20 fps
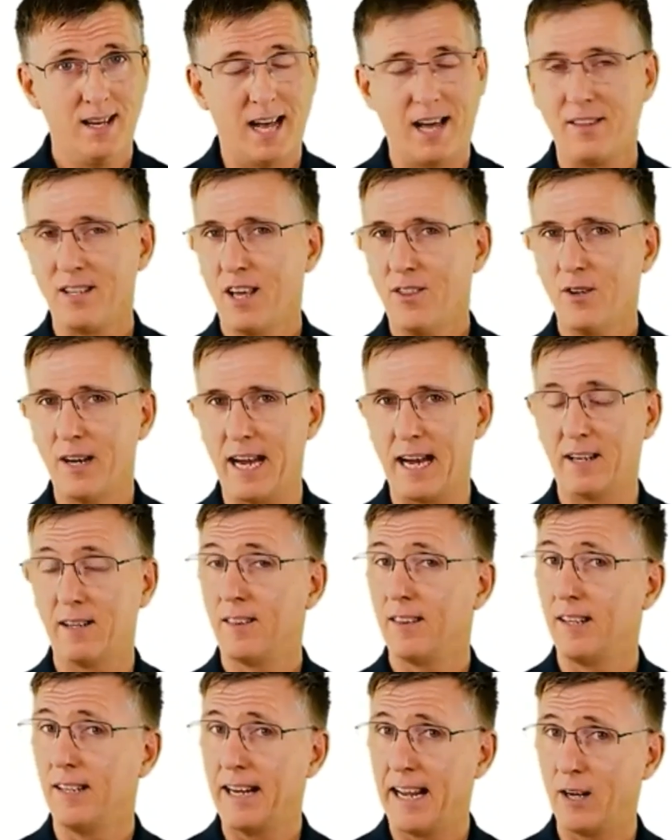On the other
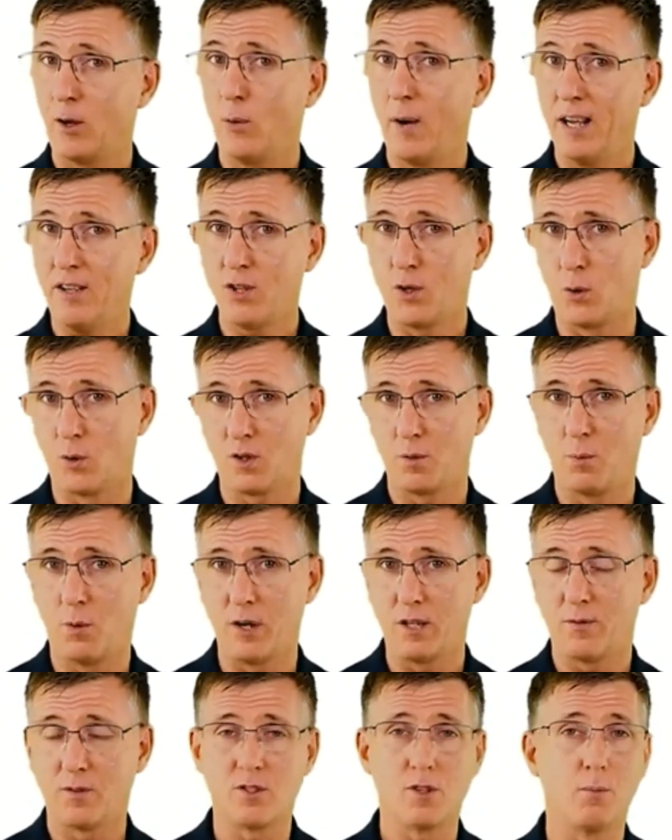hand, the Nano X scores
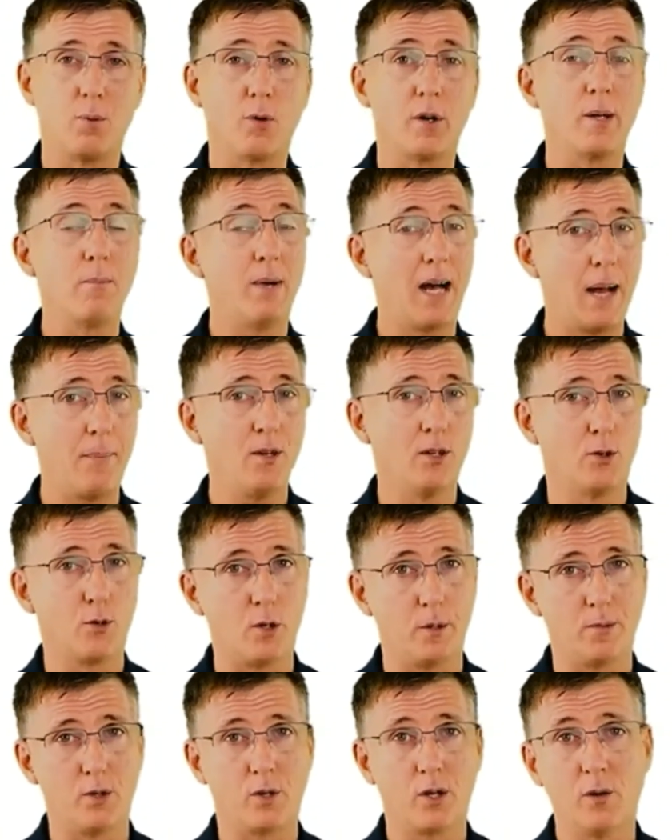points for supporting popular
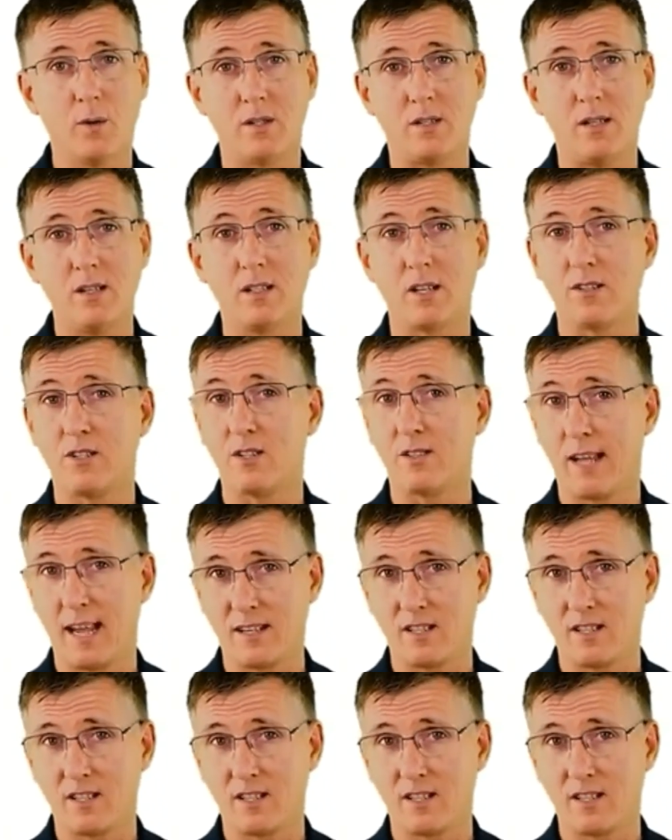cryptocurrencies such as